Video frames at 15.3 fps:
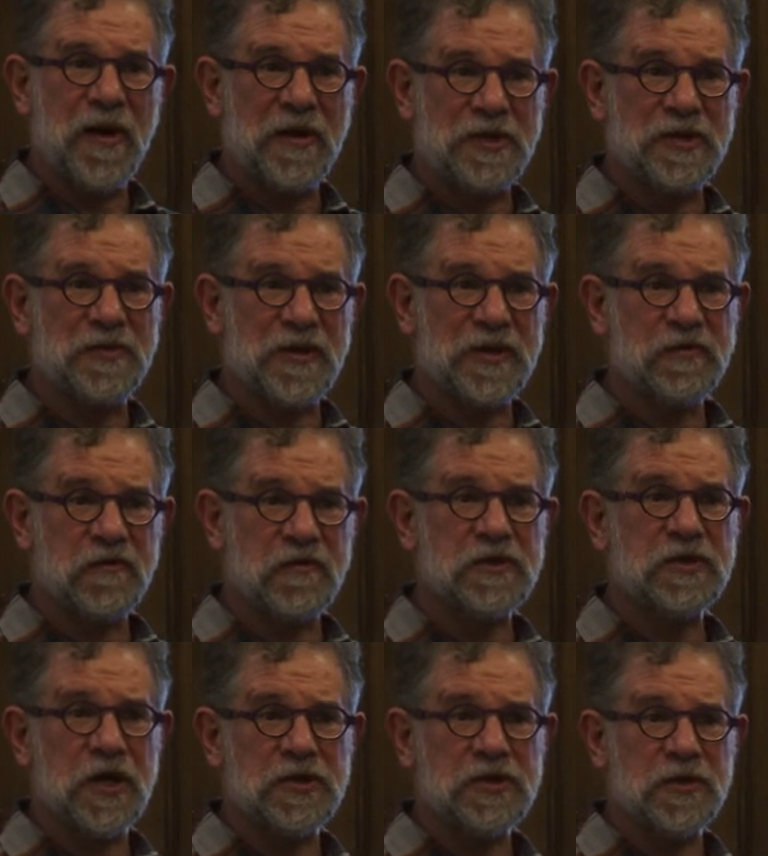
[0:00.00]
about this because we've
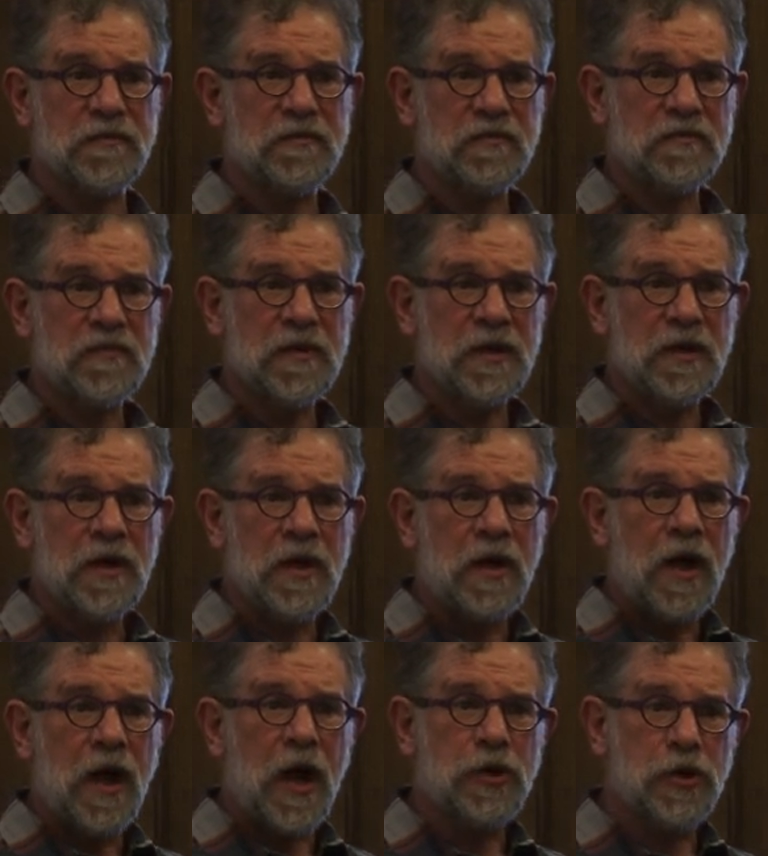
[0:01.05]
discussed
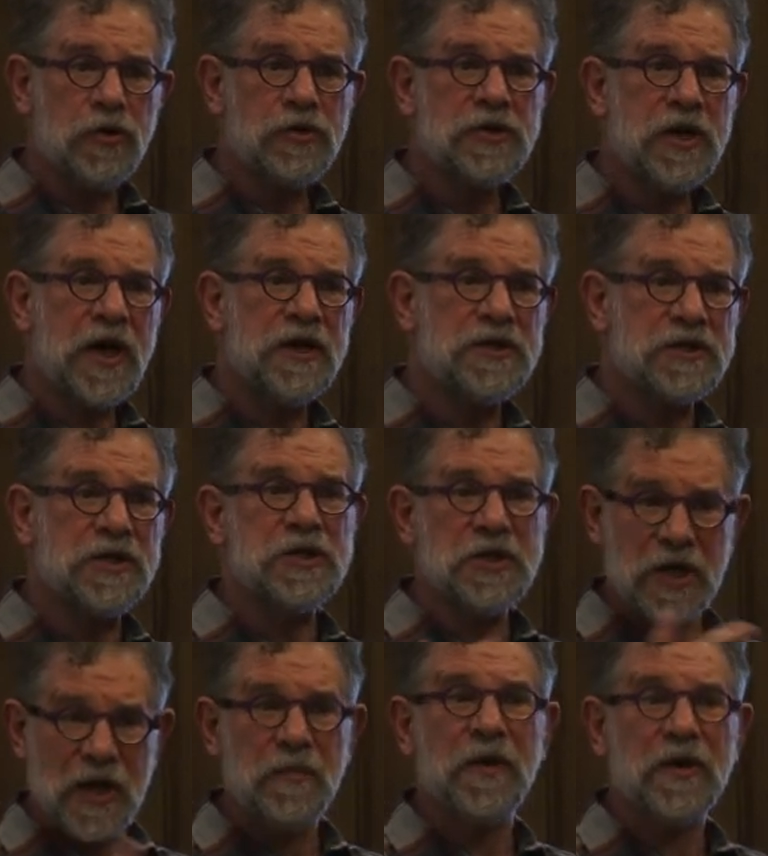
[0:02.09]
it. A use case is
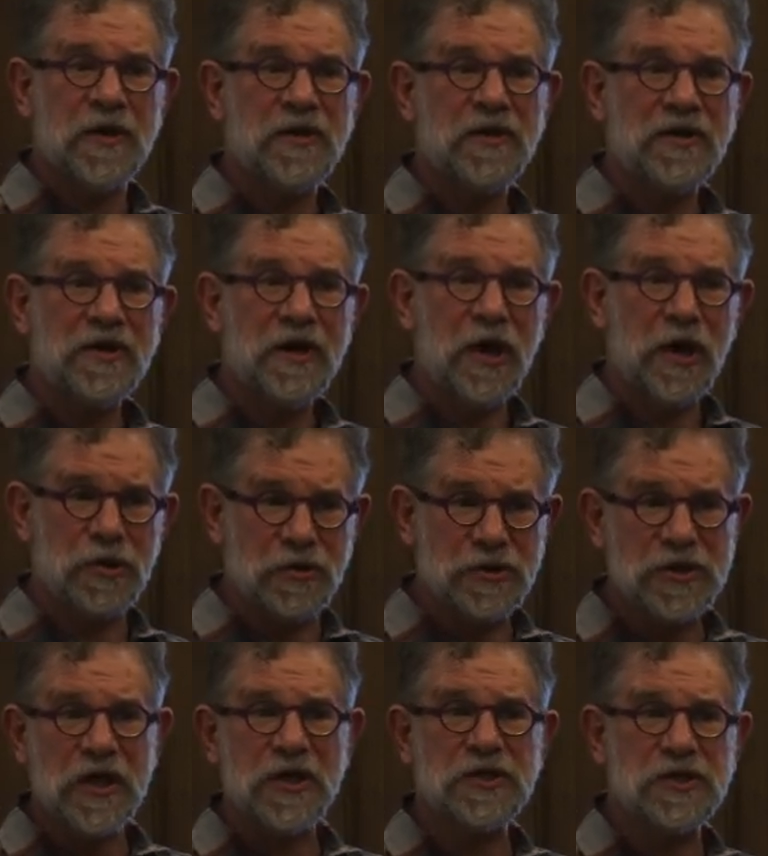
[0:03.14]
an epic. A
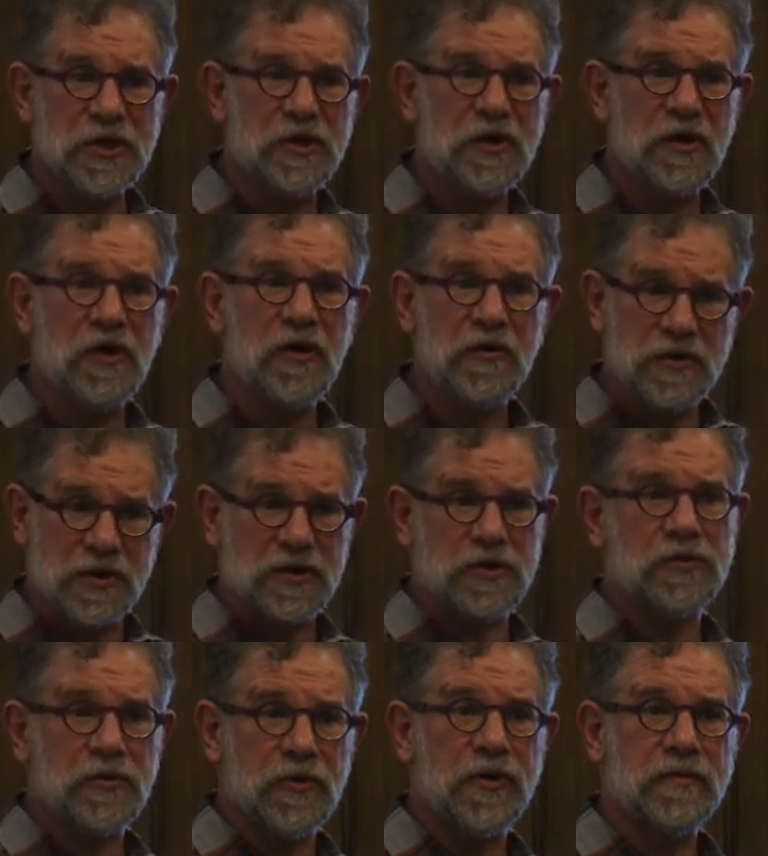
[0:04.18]
use case scenario is a
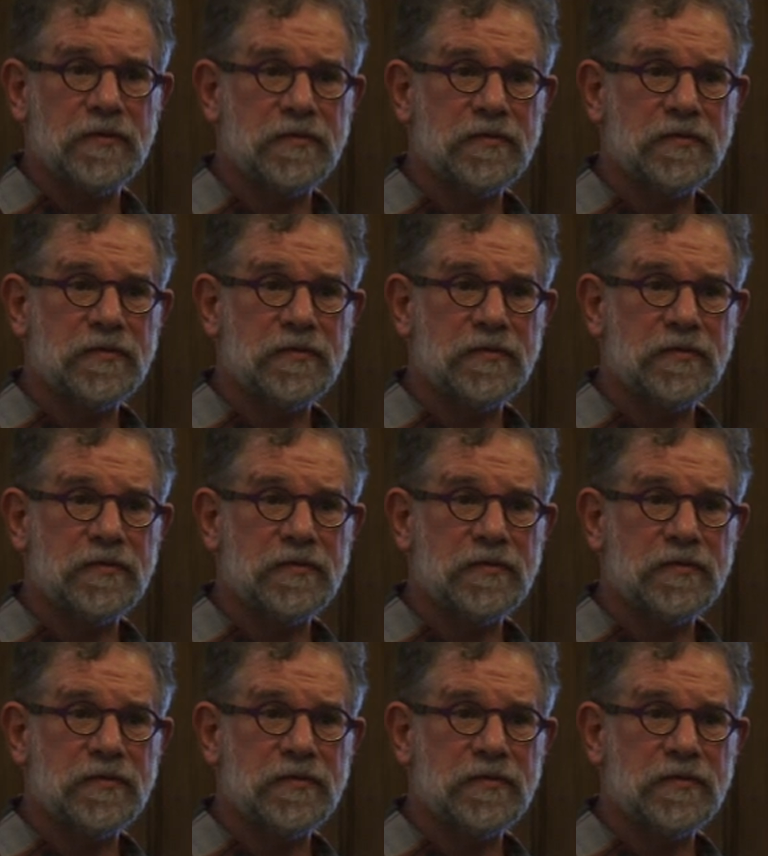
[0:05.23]
story,